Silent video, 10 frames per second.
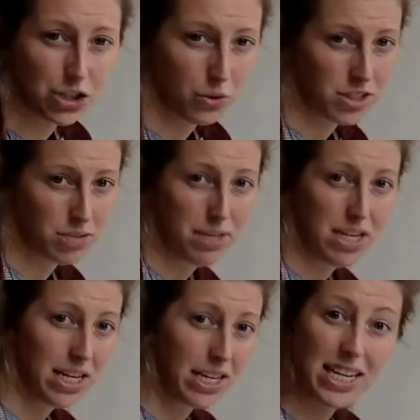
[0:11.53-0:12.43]
going to
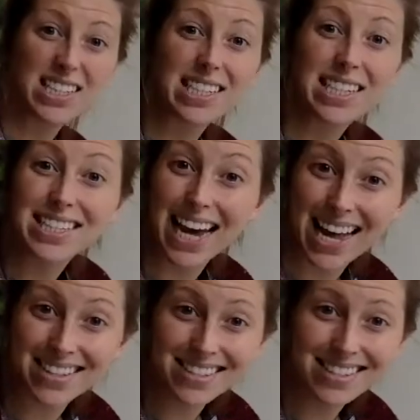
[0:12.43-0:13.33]
be easy
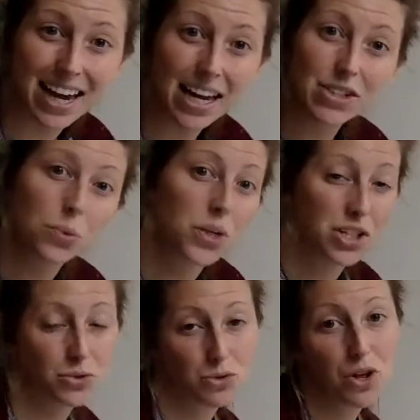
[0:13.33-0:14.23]
tens, like 20,